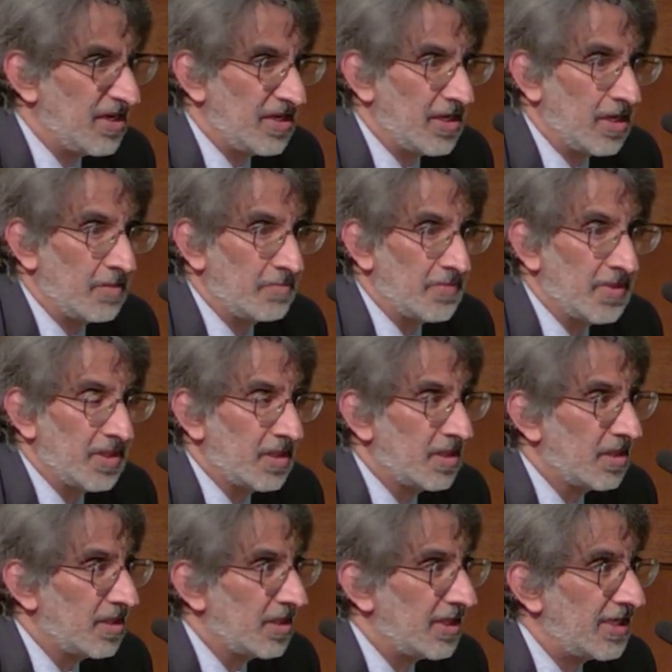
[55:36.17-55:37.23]
um,
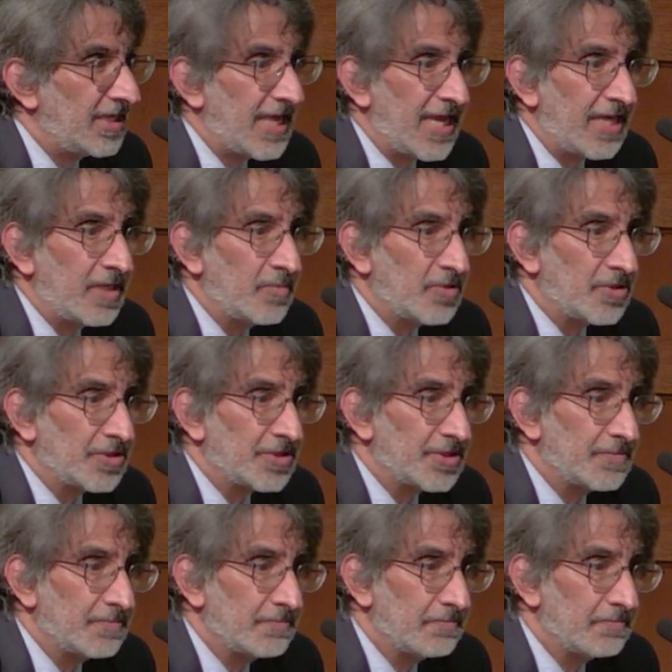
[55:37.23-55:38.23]
eat animals?